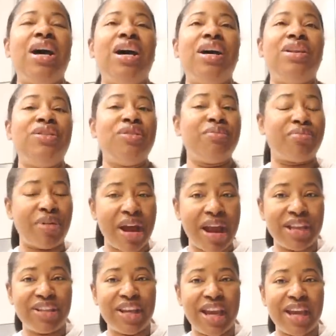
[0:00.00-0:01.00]
a new
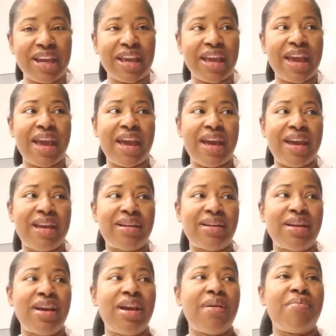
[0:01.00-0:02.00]
project at
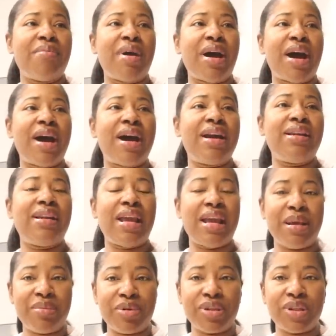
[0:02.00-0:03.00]
my
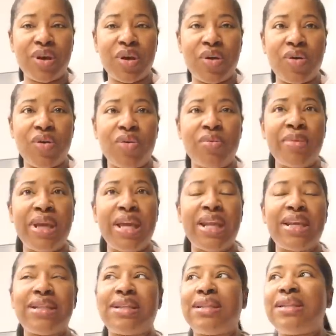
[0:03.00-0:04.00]
neighbor's home it
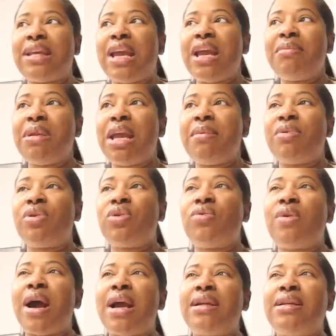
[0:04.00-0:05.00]
is the same neighbor
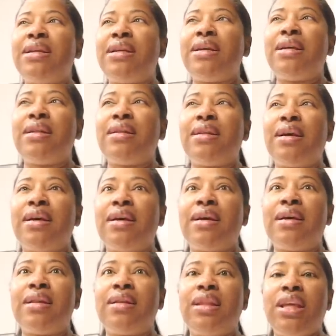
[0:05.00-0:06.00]
who i did
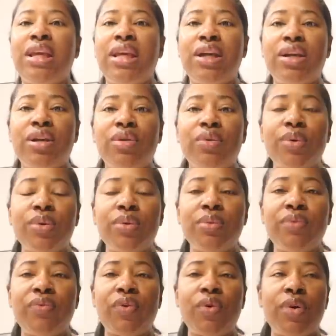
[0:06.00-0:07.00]
the theater
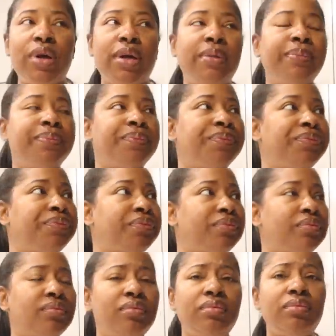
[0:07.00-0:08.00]
room for
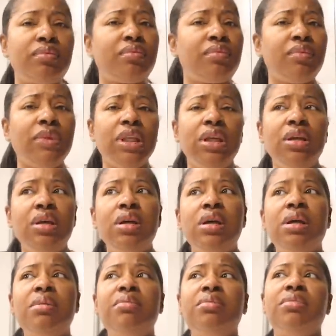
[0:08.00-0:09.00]

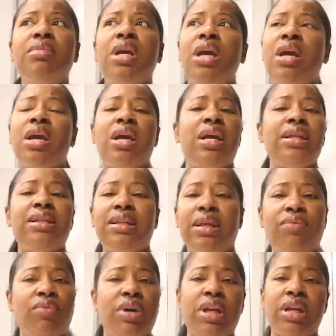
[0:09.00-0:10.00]
um it's
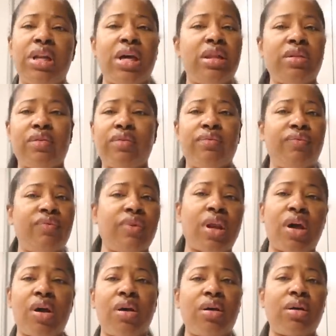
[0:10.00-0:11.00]
in another
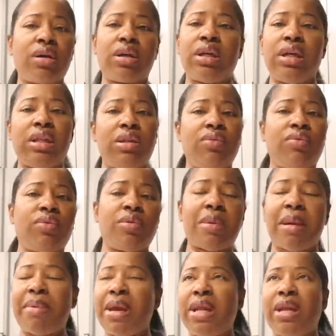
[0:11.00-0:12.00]
vlog the room
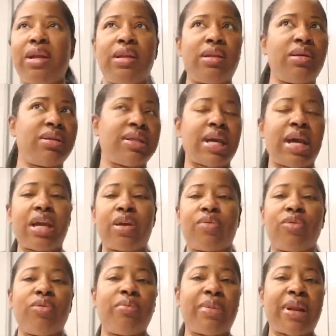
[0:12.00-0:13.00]
i painted the entire
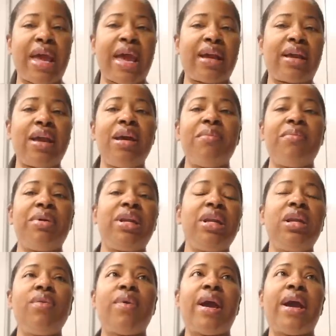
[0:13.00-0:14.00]
room black but
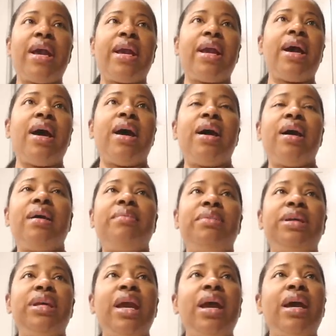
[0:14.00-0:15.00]
anyway um
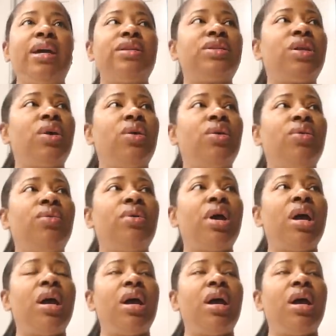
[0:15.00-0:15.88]
yeah so